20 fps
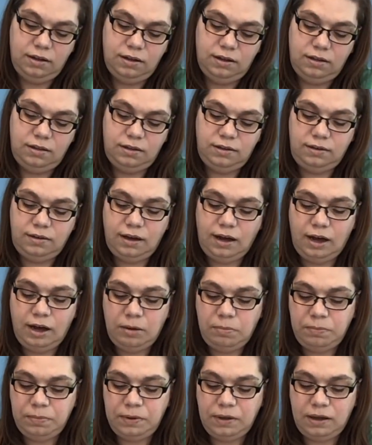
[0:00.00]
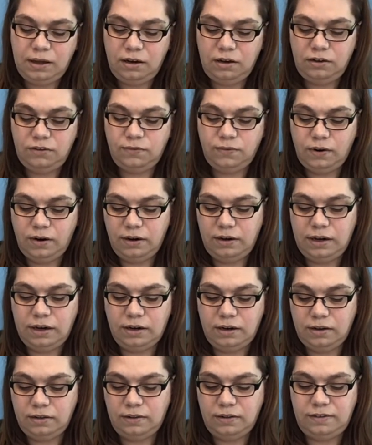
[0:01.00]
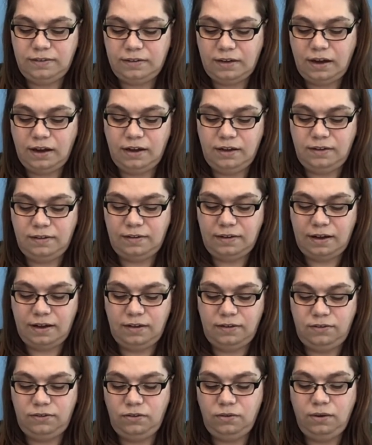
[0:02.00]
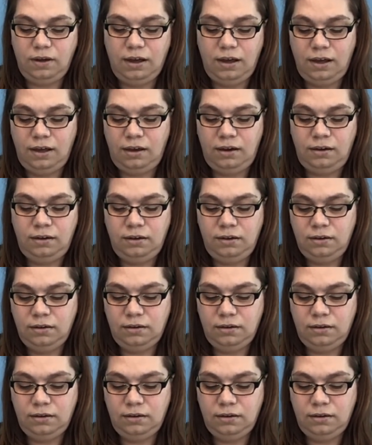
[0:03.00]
the top and as far down on the sides as you can.